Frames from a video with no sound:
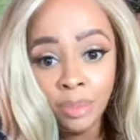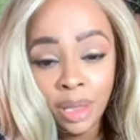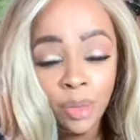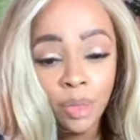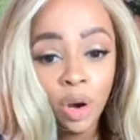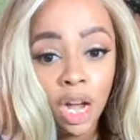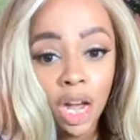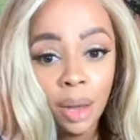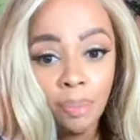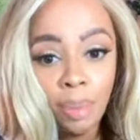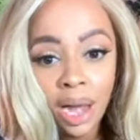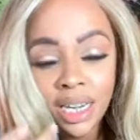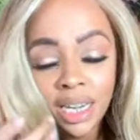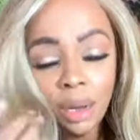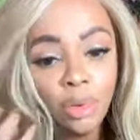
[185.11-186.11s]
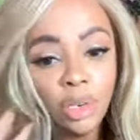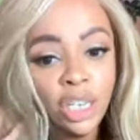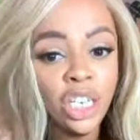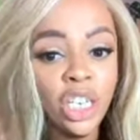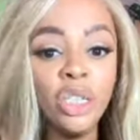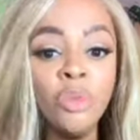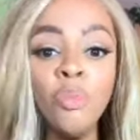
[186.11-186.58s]
They were up by double
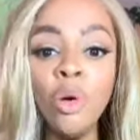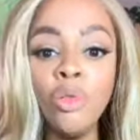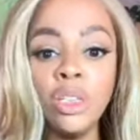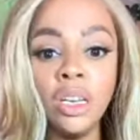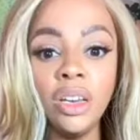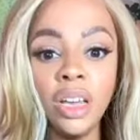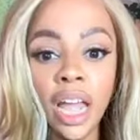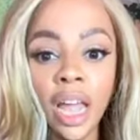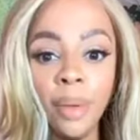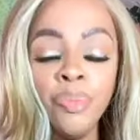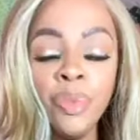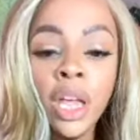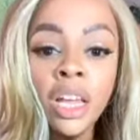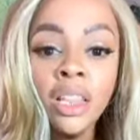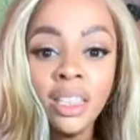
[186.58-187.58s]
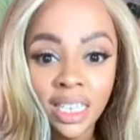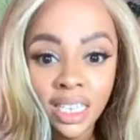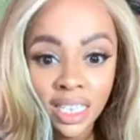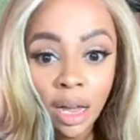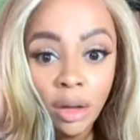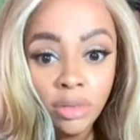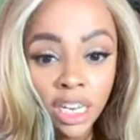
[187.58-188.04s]
digits most of the game. The
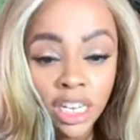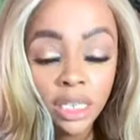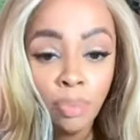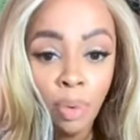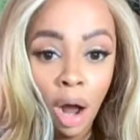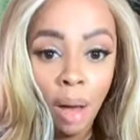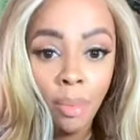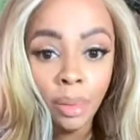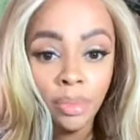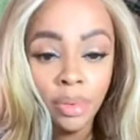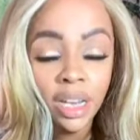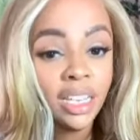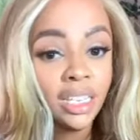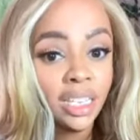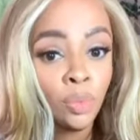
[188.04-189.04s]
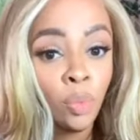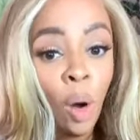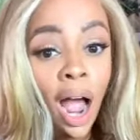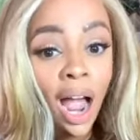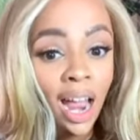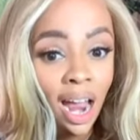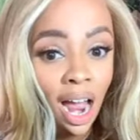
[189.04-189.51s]
Celtics problem is, is
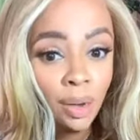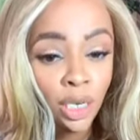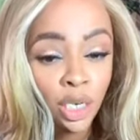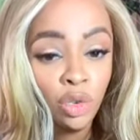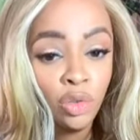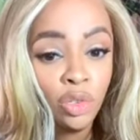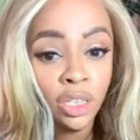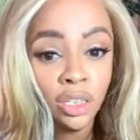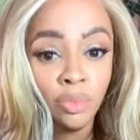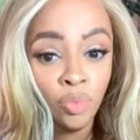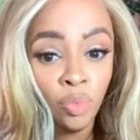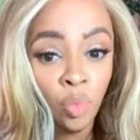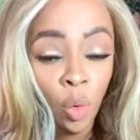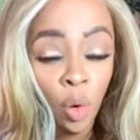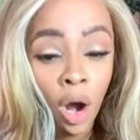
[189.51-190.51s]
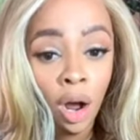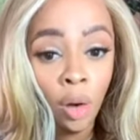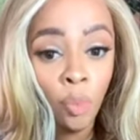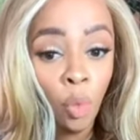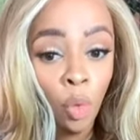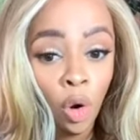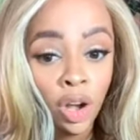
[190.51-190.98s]
why I choose the
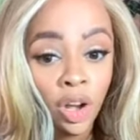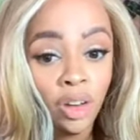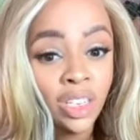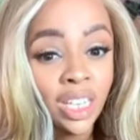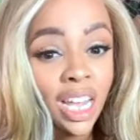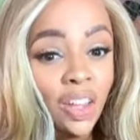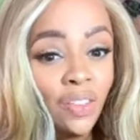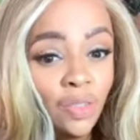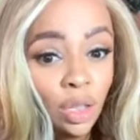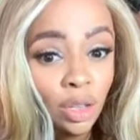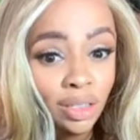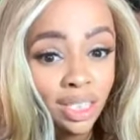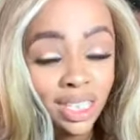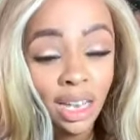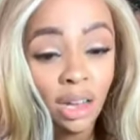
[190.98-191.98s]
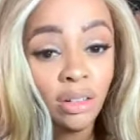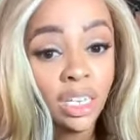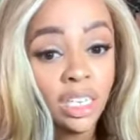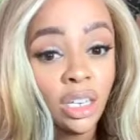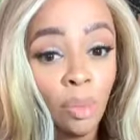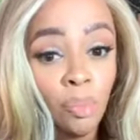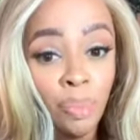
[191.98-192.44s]
um, Warriors, even though the
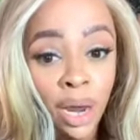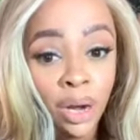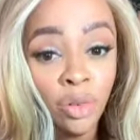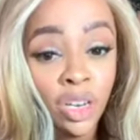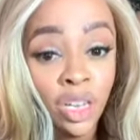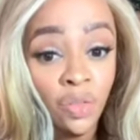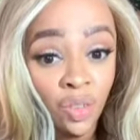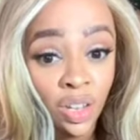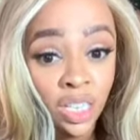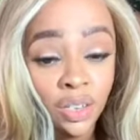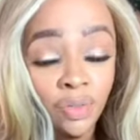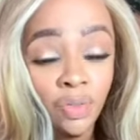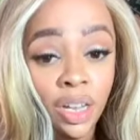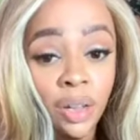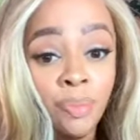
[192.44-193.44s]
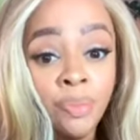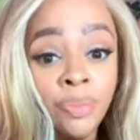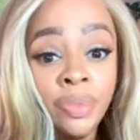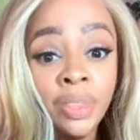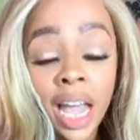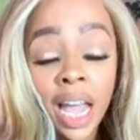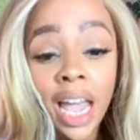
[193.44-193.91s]
Celtics are better defensively
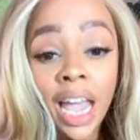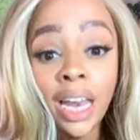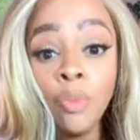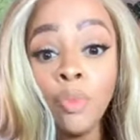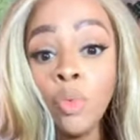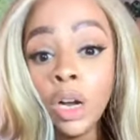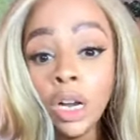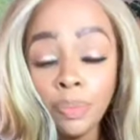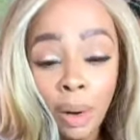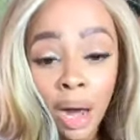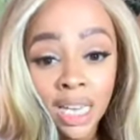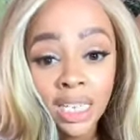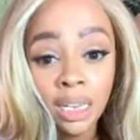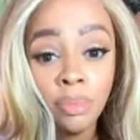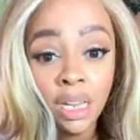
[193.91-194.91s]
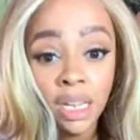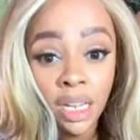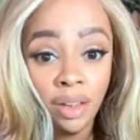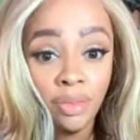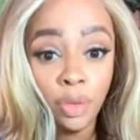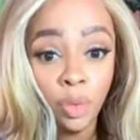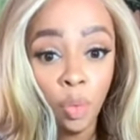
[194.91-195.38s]
and would possibly
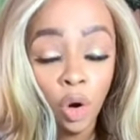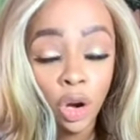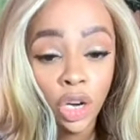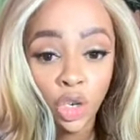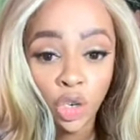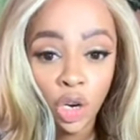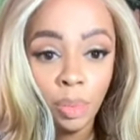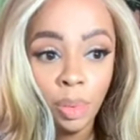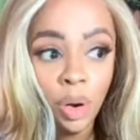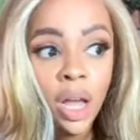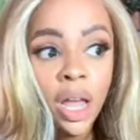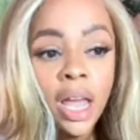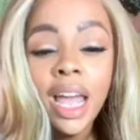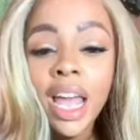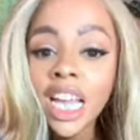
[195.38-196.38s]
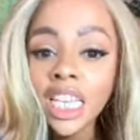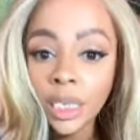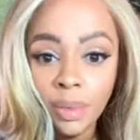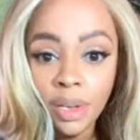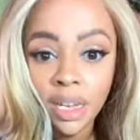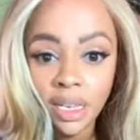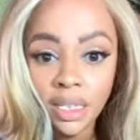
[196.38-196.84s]
give the Warriors trouble. It's
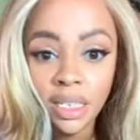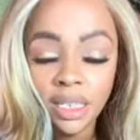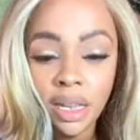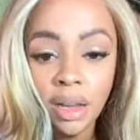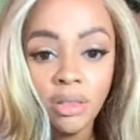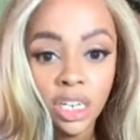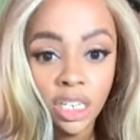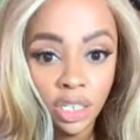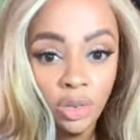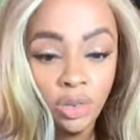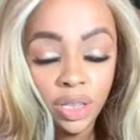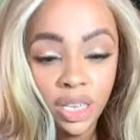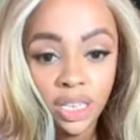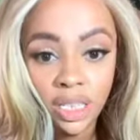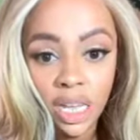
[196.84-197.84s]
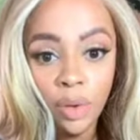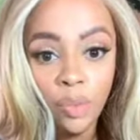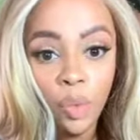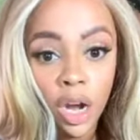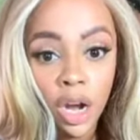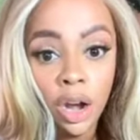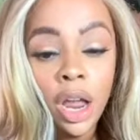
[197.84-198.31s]
because the Celtics do this thing
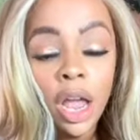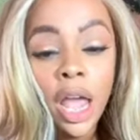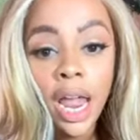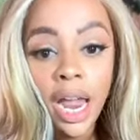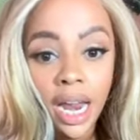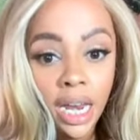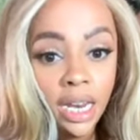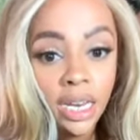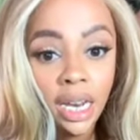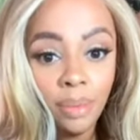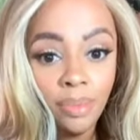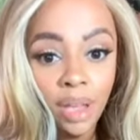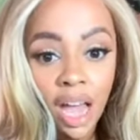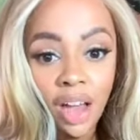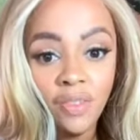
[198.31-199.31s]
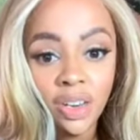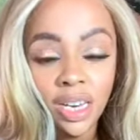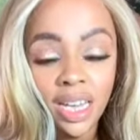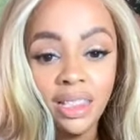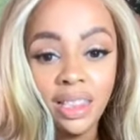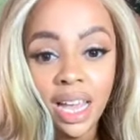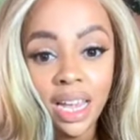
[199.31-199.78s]
where anytime they have a
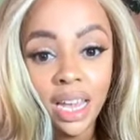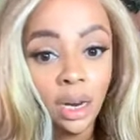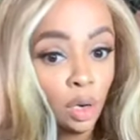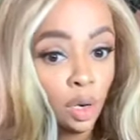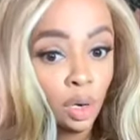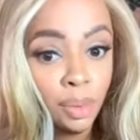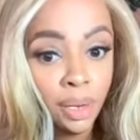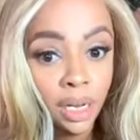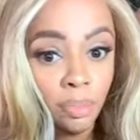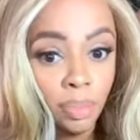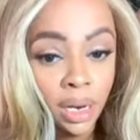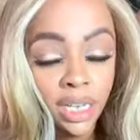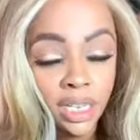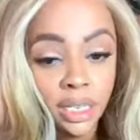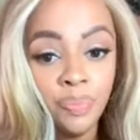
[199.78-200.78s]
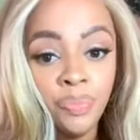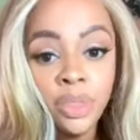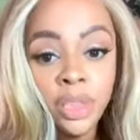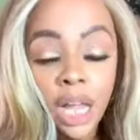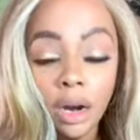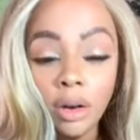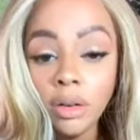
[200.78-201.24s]
lead, they get a little bit complacent.
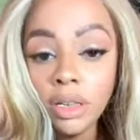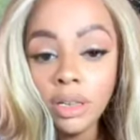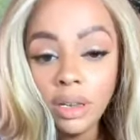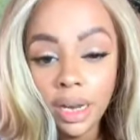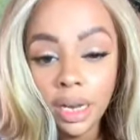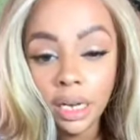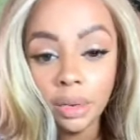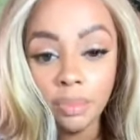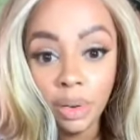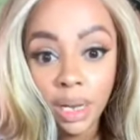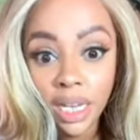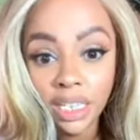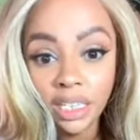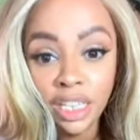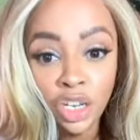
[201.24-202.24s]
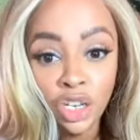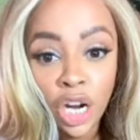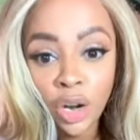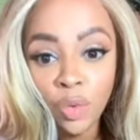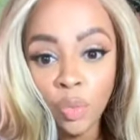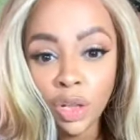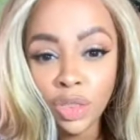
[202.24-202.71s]
Not only do they get complacent, they try
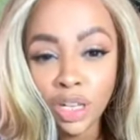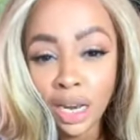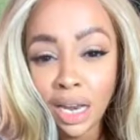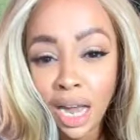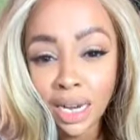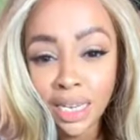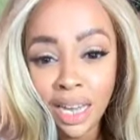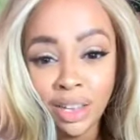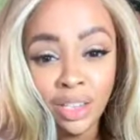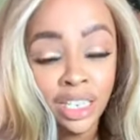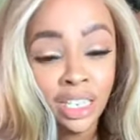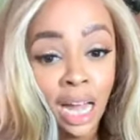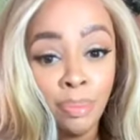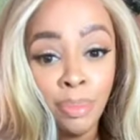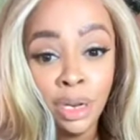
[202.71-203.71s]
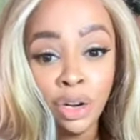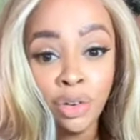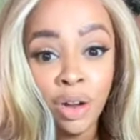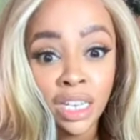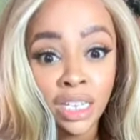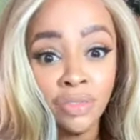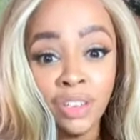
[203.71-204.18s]
to run the clock down. They stop being
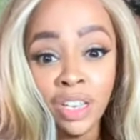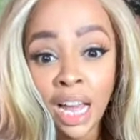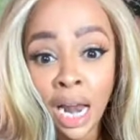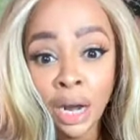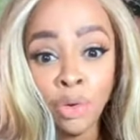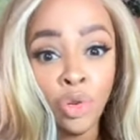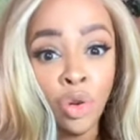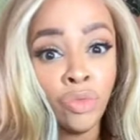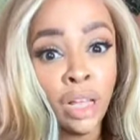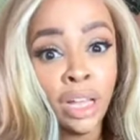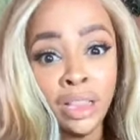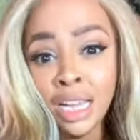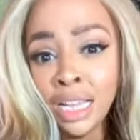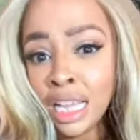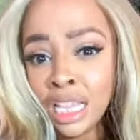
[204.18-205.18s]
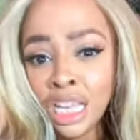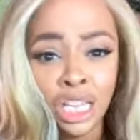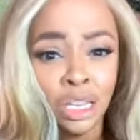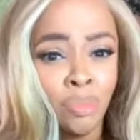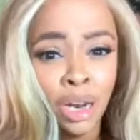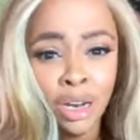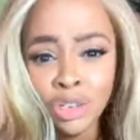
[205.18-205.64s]
aggressive. And I don't know if they think that the
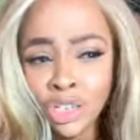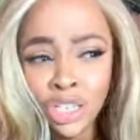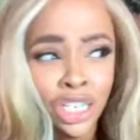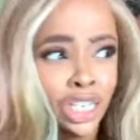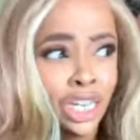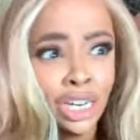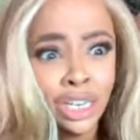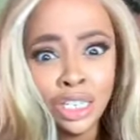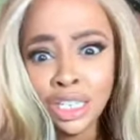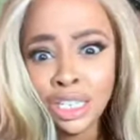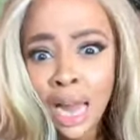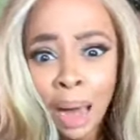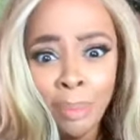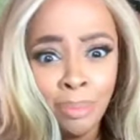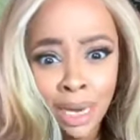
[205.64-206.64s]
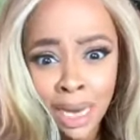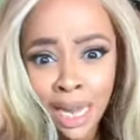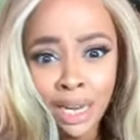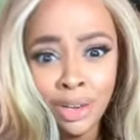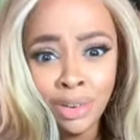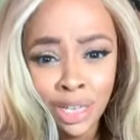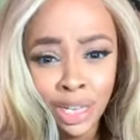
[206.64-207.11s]
other players are just going to stop
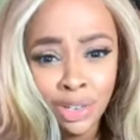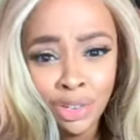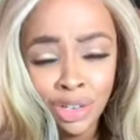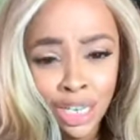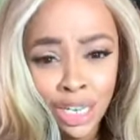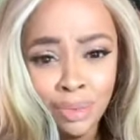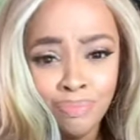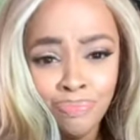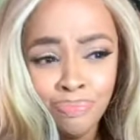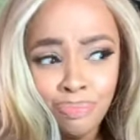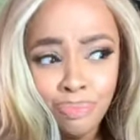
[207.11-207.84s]
playing on the other team.